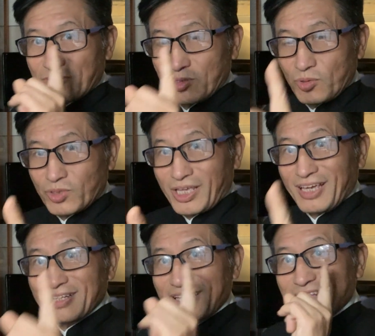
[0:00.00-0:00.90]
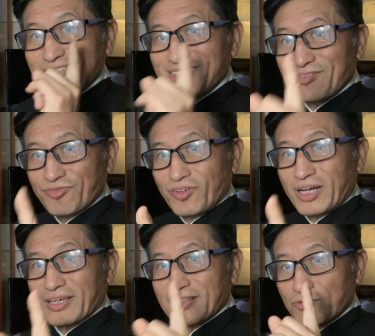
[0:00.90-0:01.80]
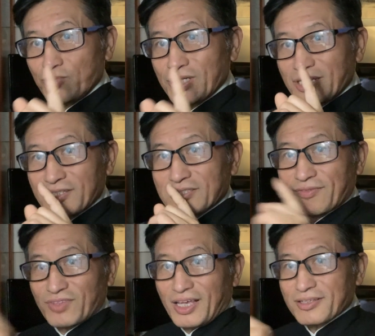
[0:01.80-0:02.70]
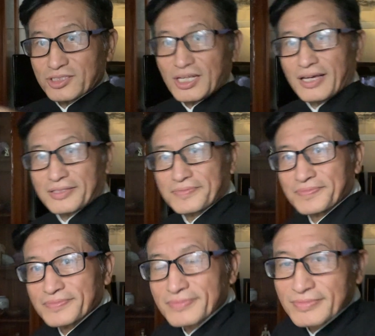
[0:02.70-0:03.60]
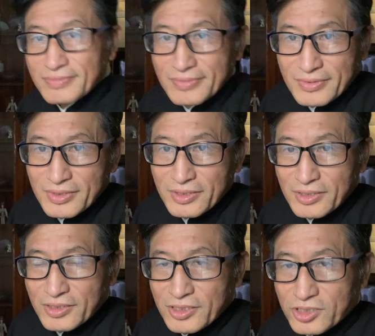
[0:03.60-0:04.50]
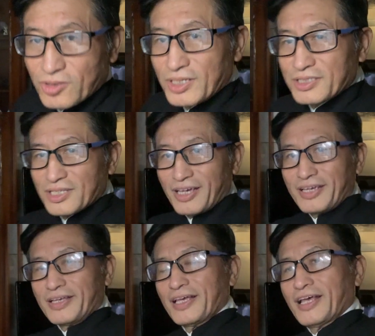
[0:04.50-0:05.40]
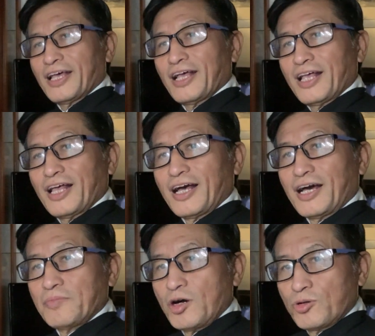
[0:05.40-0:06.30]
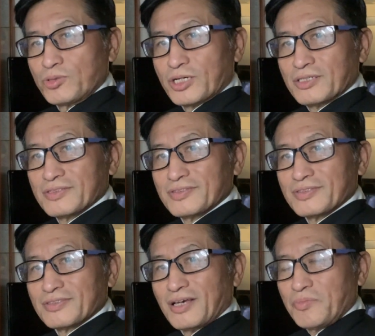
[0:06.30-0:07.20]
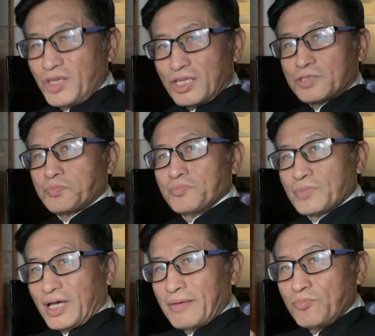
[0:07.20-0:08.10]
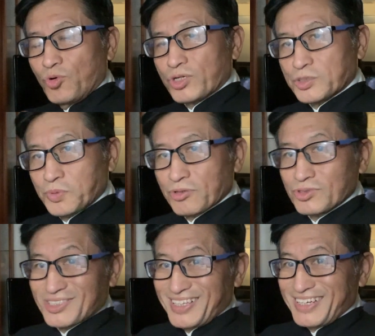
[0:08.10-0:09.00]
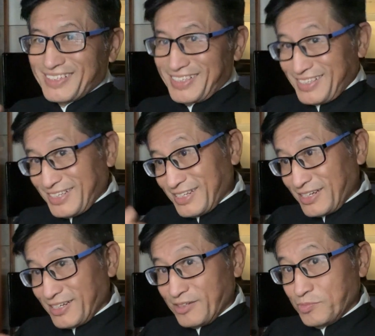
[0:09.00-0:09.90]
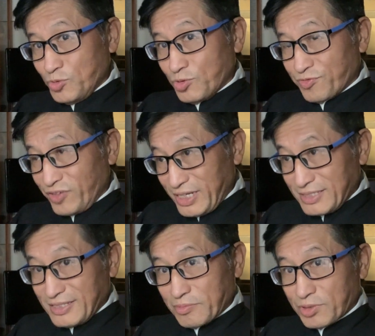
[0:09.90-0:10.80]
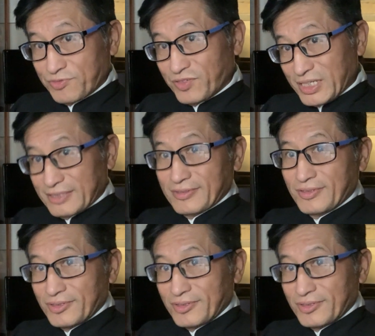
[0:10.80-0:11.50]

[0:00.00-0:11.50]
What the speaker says: locate and define the weakness of the other side. So let's say I'm older. I'm more experienced in a little more number of fights,